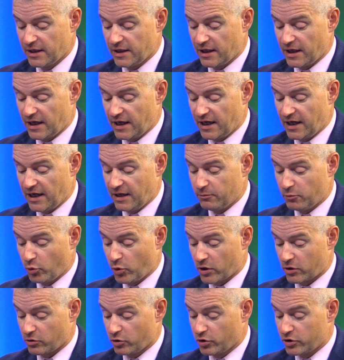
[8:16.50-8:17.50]
Um,
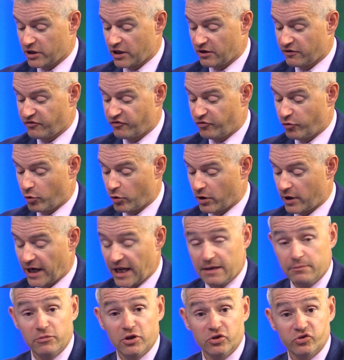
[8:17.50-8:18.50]
we're looking for
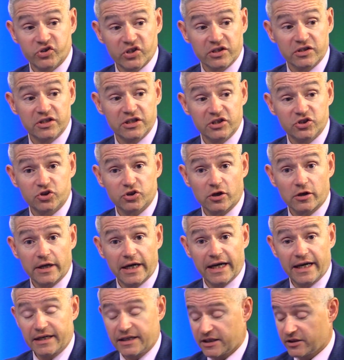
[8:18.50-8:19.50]
a music teacher
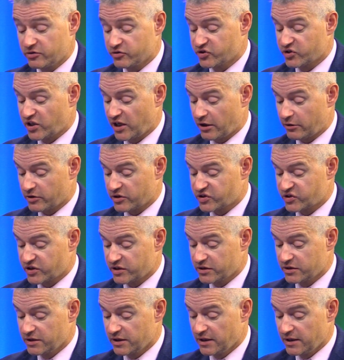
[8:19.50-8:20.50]
at Hills
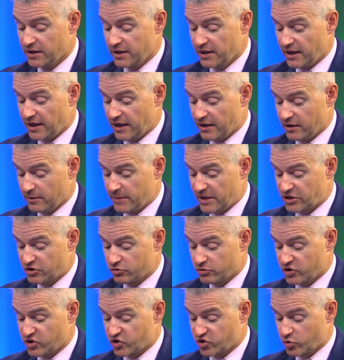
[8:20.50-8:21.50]
Garrison
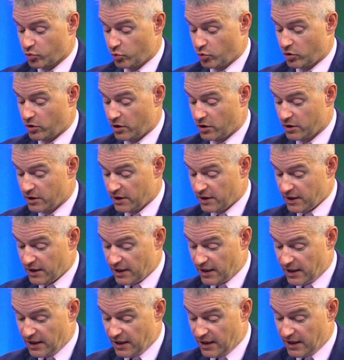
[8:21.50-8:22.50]
Elementary School.
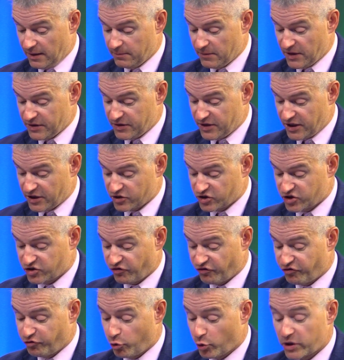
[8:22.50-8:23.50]
Um, there's
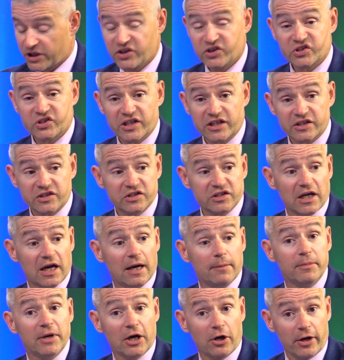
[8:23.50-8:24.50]
46
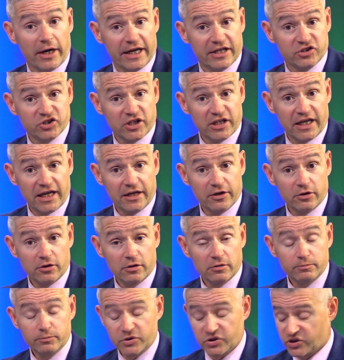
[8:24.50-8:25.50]
uh,
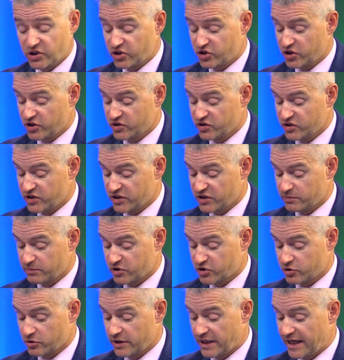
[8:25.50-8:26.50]
paraeducator positions, as
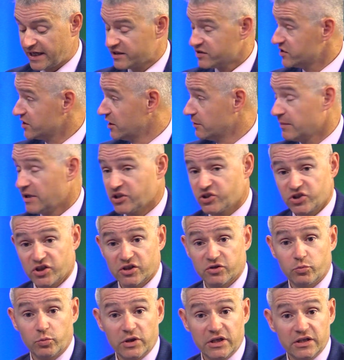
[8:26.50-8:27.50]
Mr. Gazdia
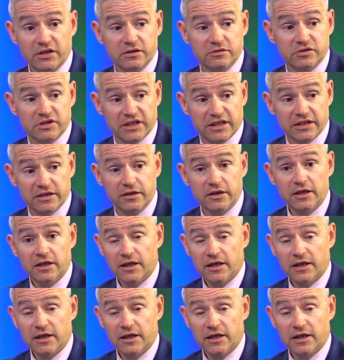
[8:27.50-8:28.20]
mentioned. We did